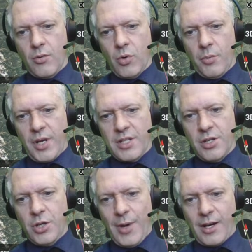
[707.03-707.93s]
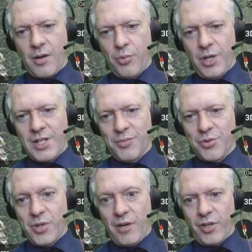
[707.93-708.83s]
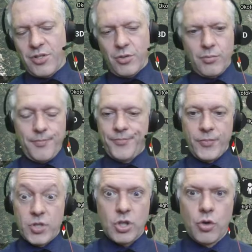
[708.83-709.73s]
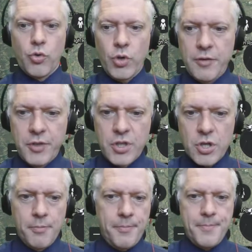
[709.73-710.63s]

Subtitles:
where it makes a new anchor point in between every 2. It's a great feature.